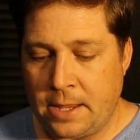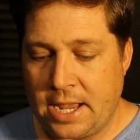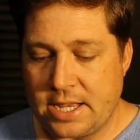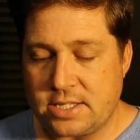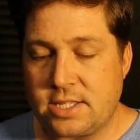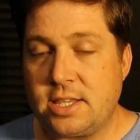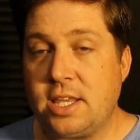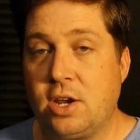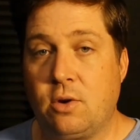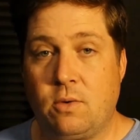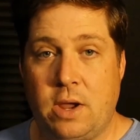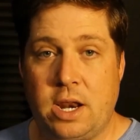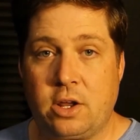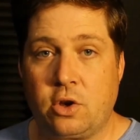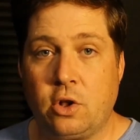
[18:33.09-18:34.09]
as
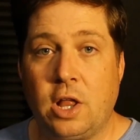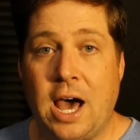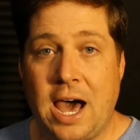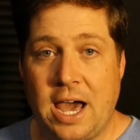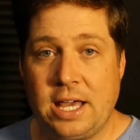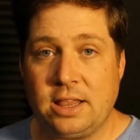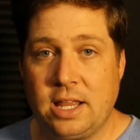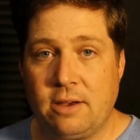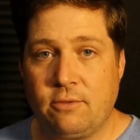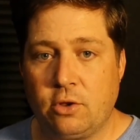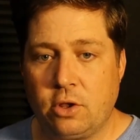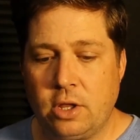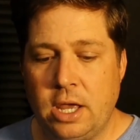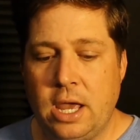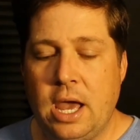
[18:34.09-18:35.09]
theoretical, high
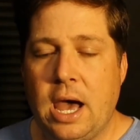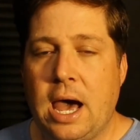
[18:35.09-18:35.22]
level.